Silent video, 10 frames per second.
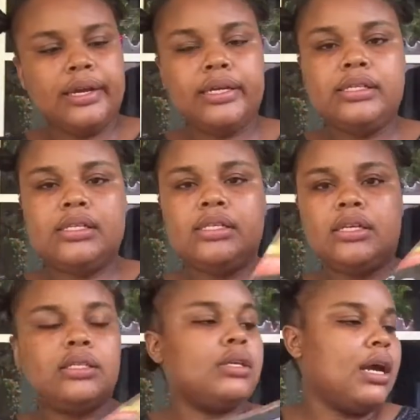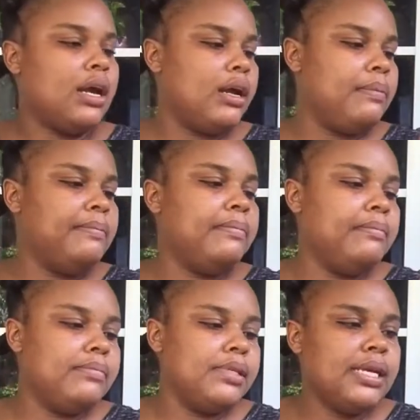this is just
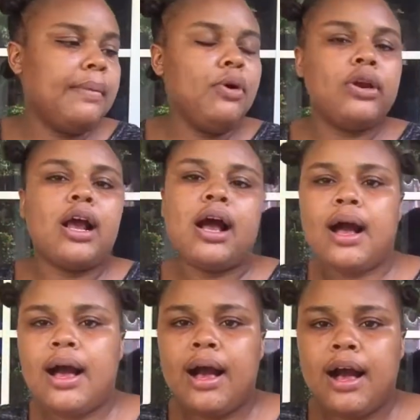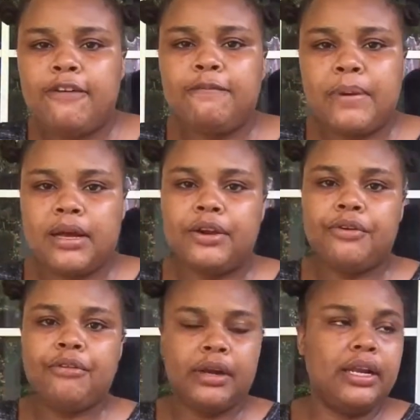see about half pack of the
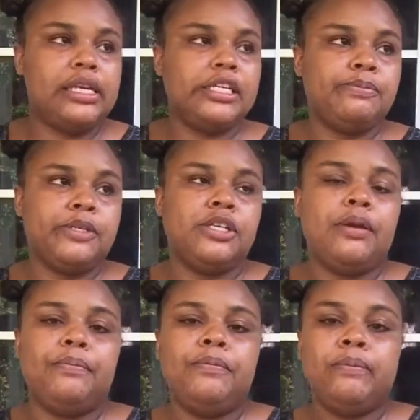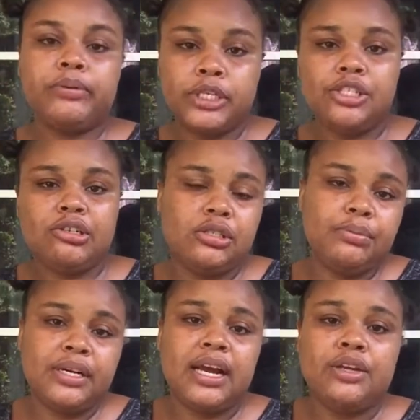regular Expression pre-stretch
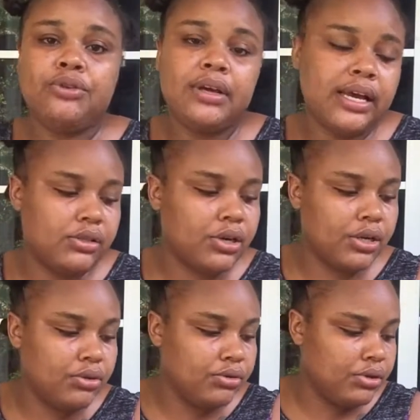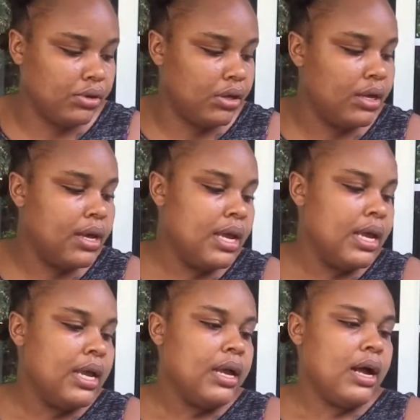braid that you guys are used to.
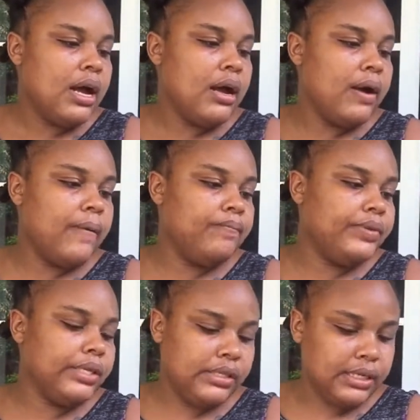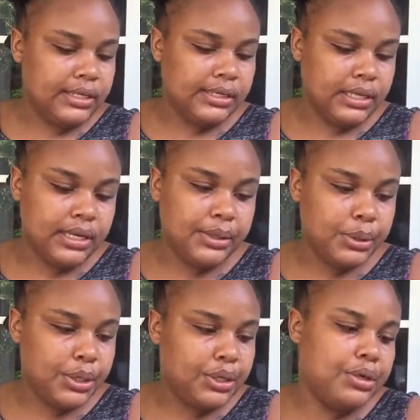This is in
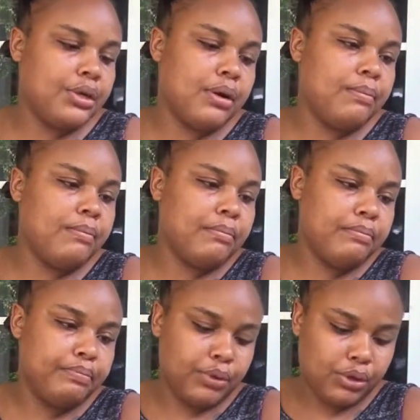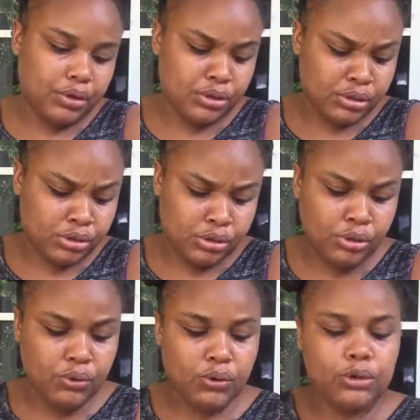the number
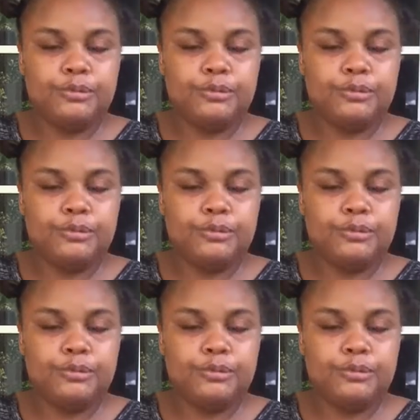2.